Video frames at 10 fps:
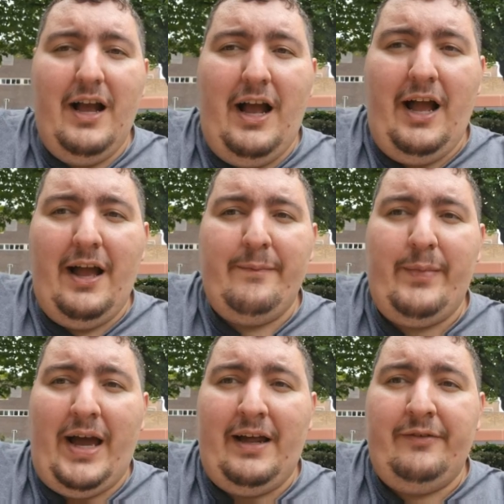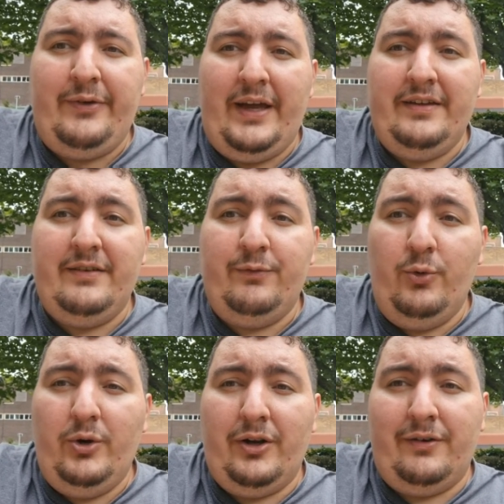and there is a
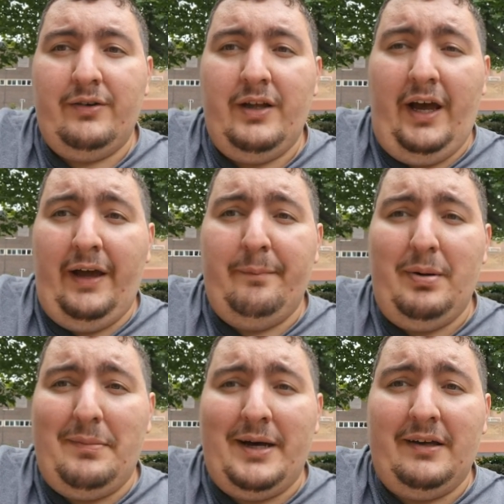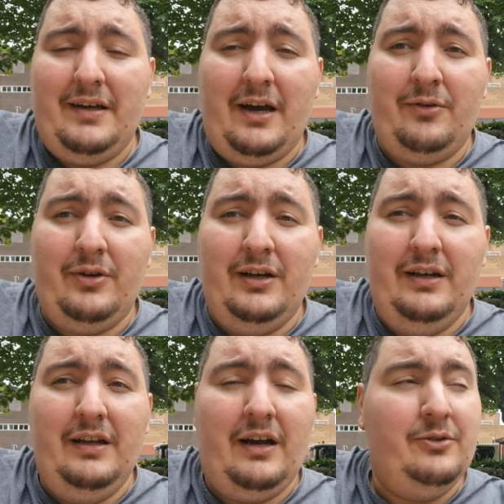Vulcan bomber
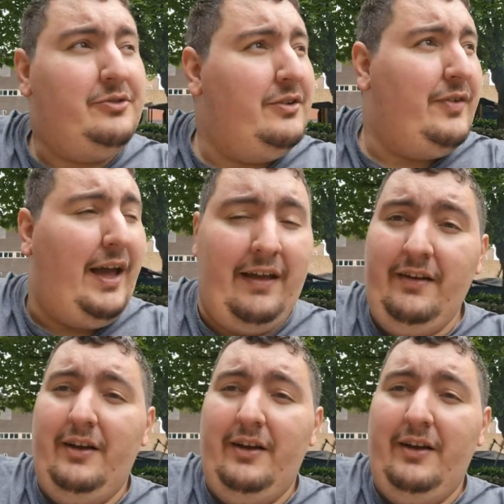hosted there.